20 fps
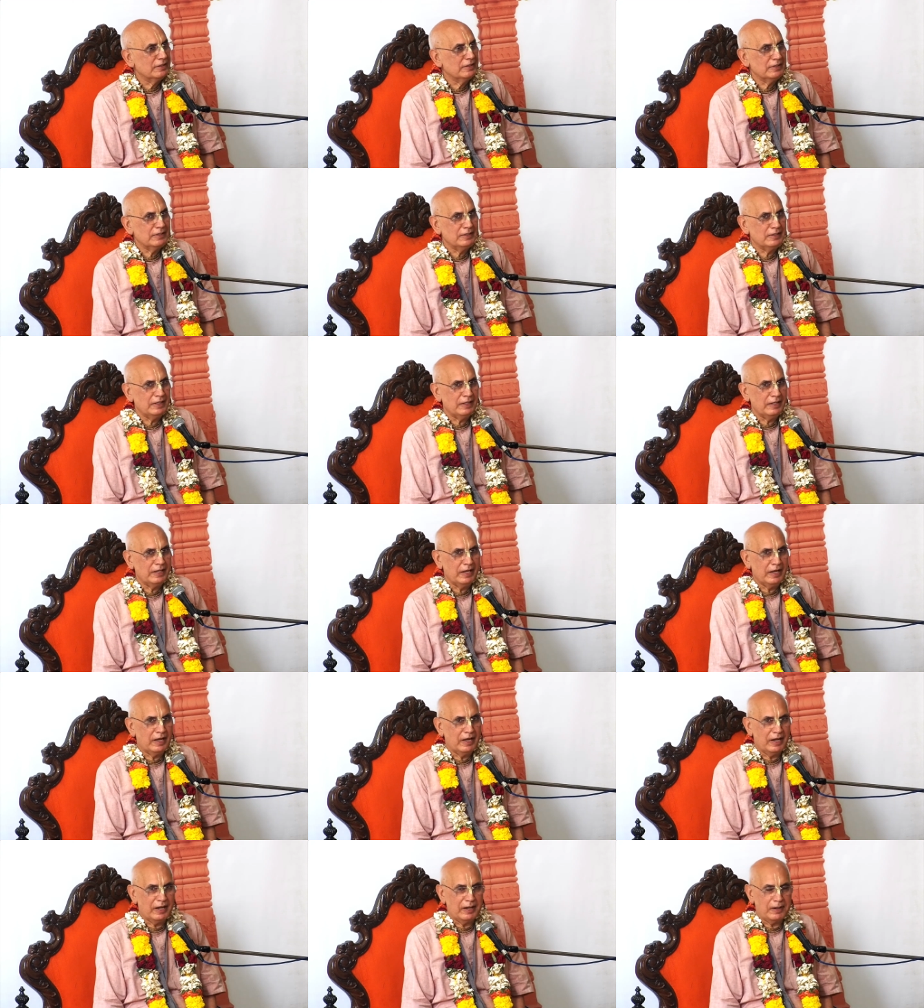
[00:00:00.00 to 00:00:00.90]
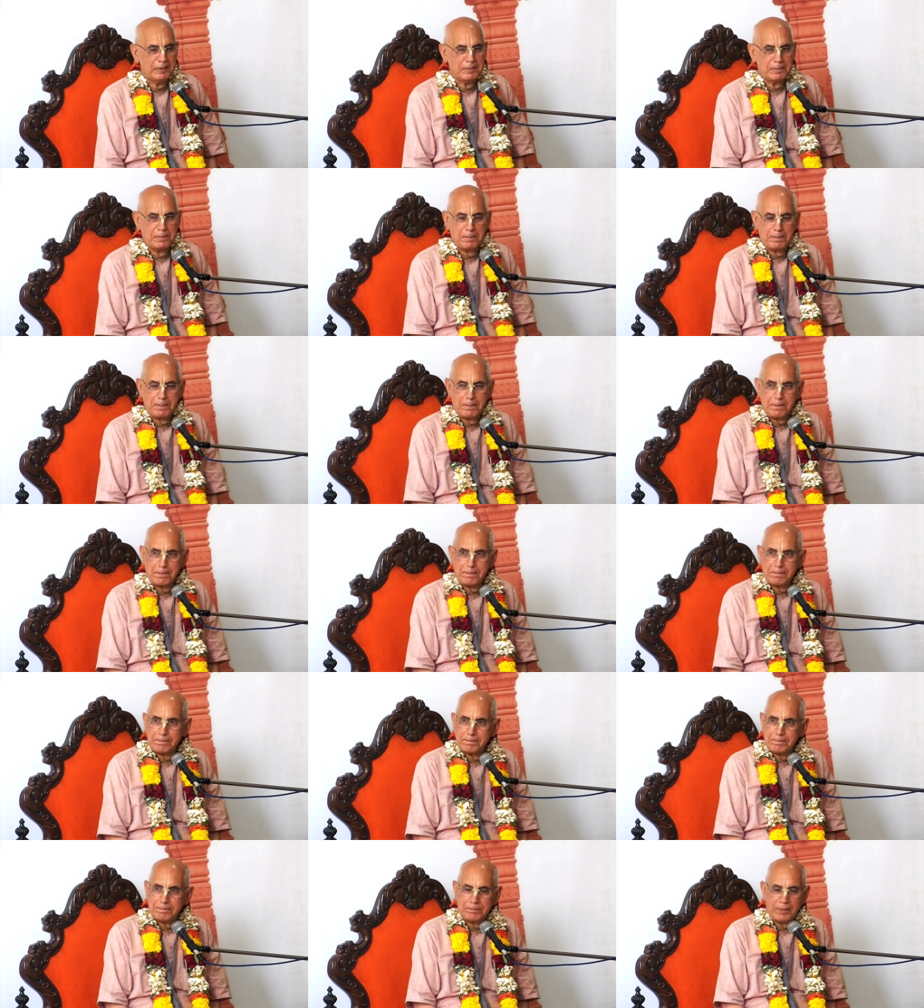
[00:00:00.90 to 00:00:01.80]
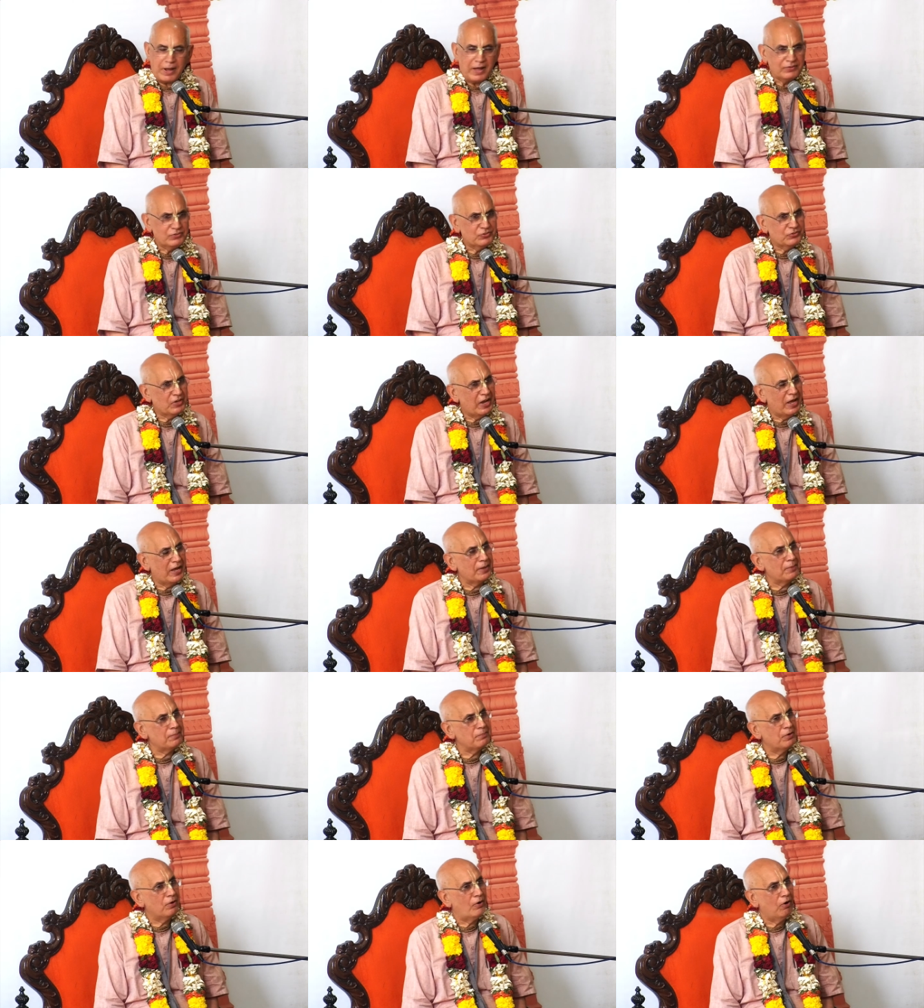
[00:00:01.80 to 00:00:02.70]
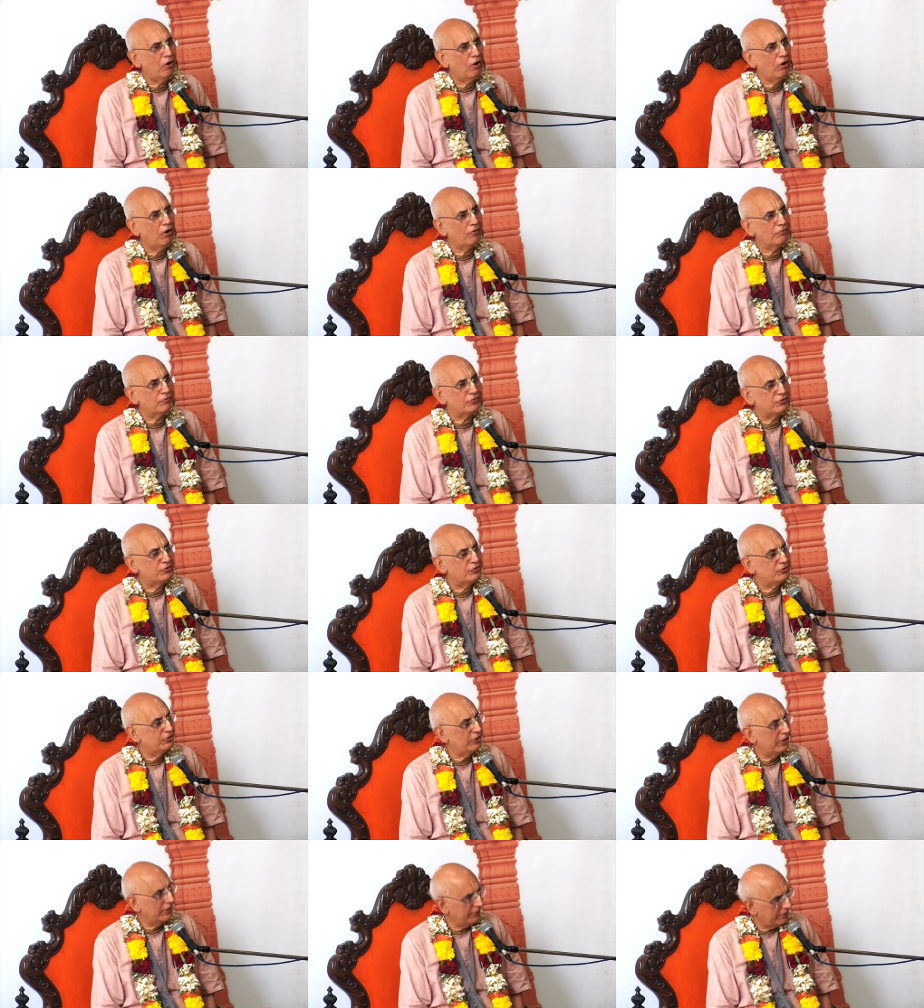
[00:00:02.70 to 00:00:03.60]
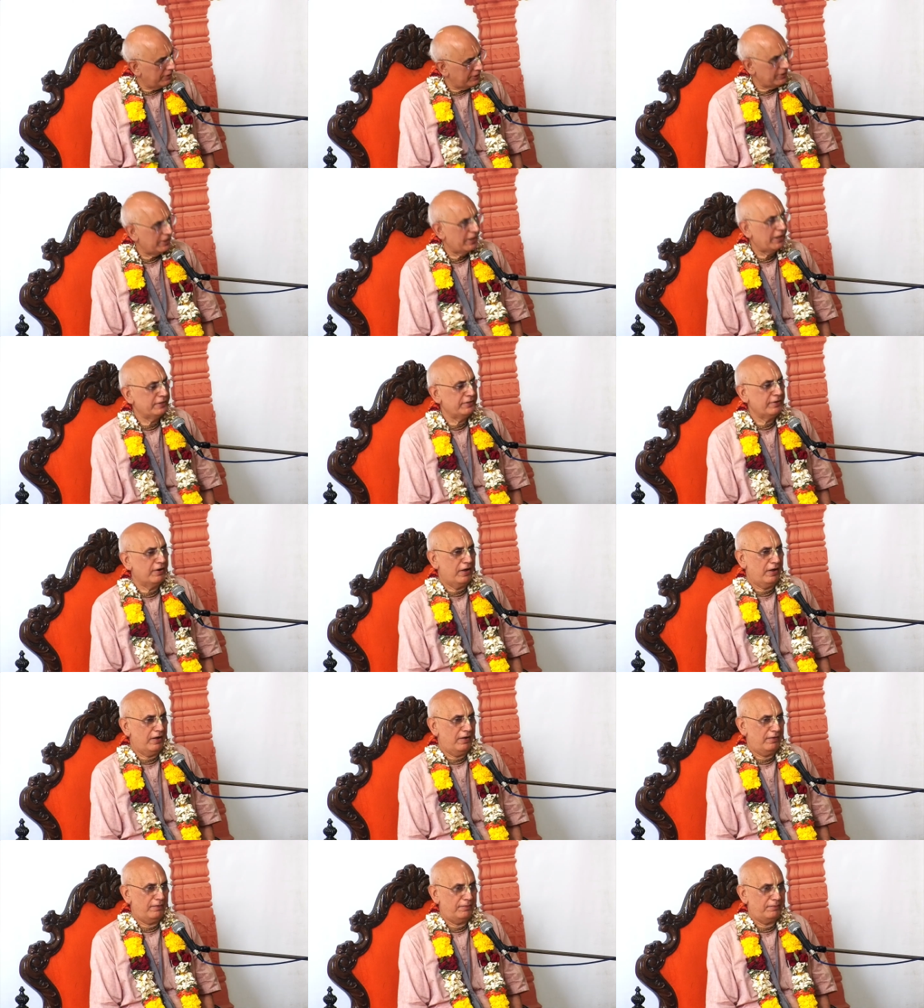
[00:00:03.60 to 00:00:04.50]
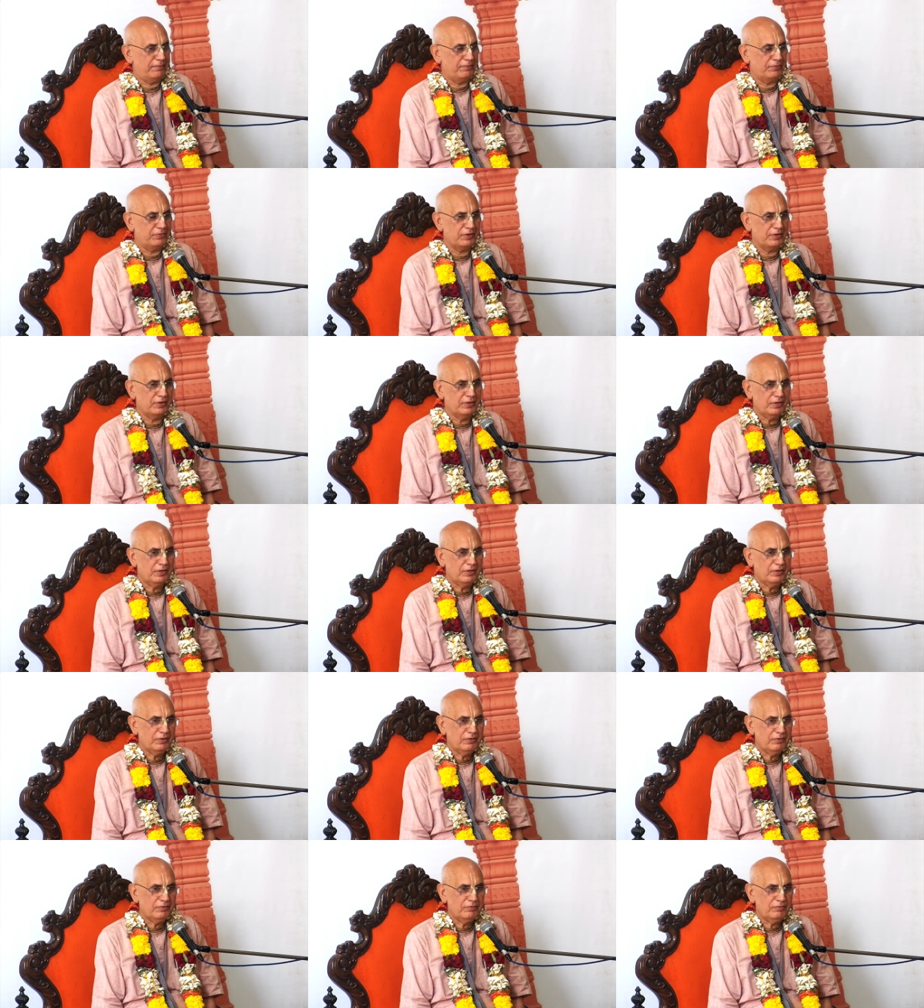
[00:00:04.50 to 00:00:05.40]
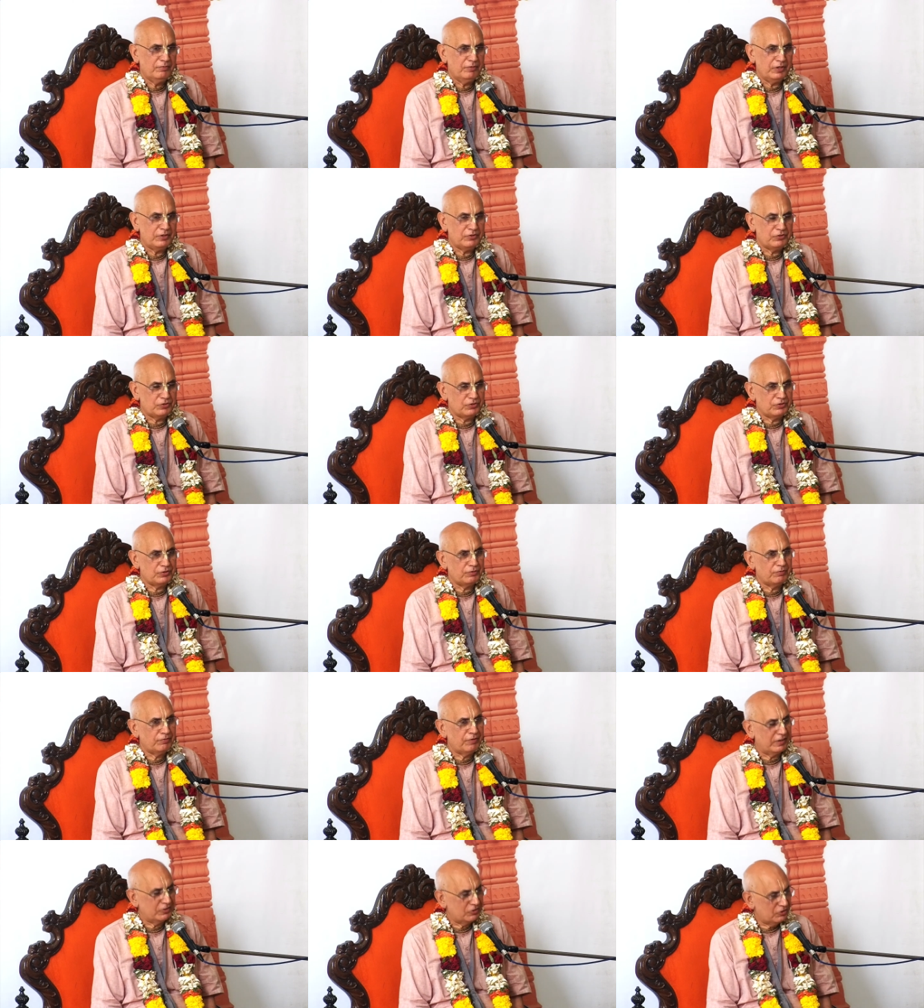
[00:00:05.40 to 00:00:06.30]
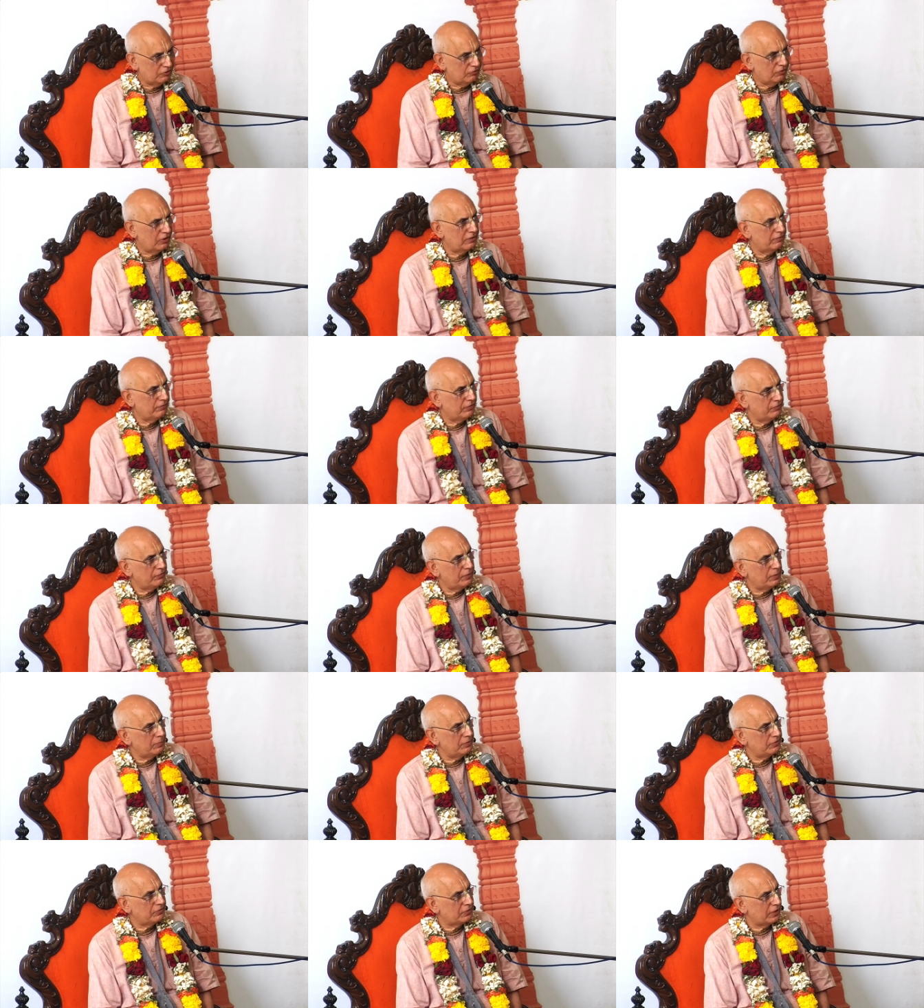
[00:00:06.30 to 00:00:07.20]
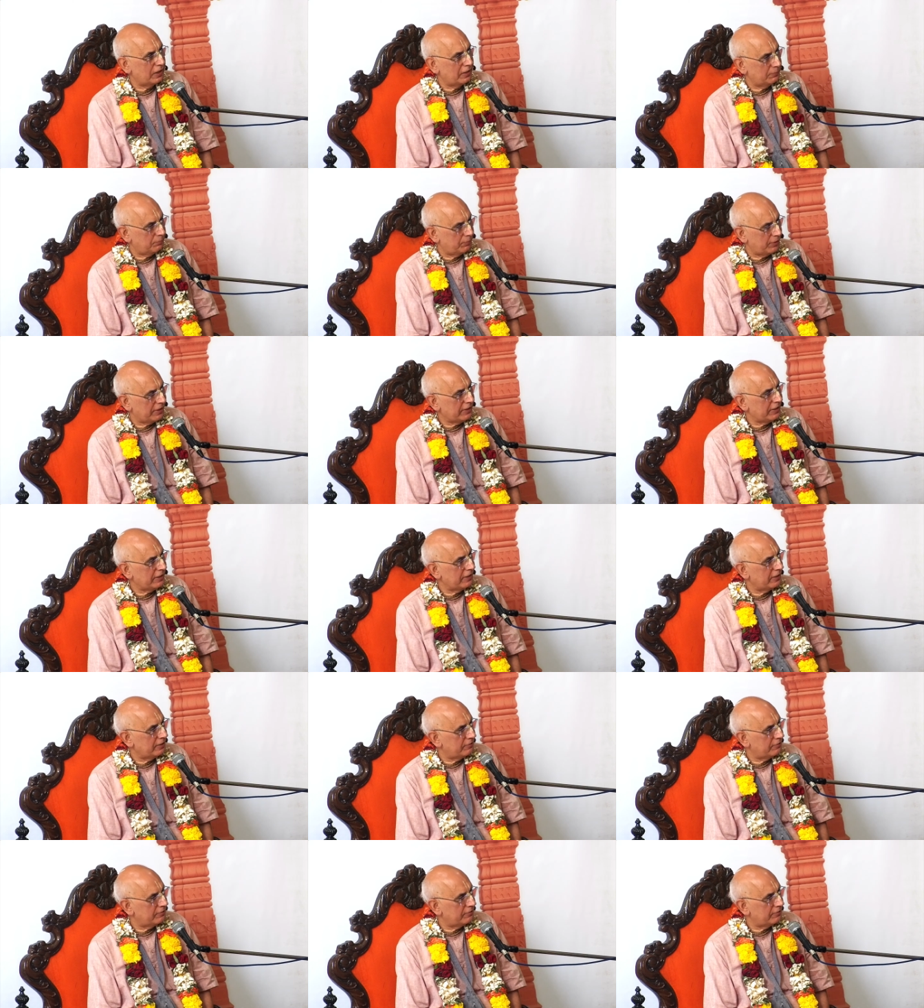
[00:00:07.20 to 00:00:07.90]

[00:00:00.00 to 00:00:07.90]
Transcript: the pastime of Chandan Yatra, which festival we will be celebrating in a